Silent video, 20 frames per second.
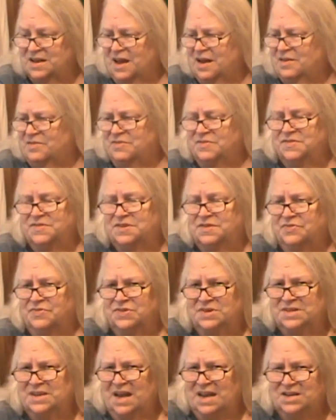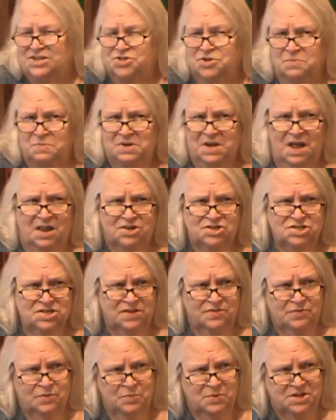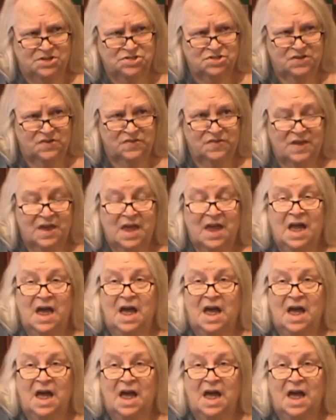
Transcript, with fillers: um, different kind of terminologies for witches.